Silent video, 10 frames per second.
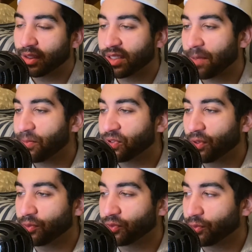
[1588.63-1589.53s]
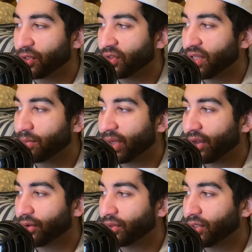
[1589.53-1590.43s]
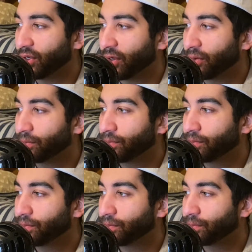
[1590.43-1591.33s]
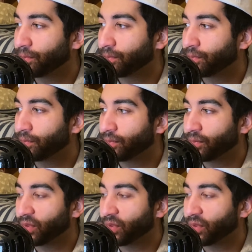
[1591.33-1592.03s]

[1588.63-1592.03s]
episode was really about, the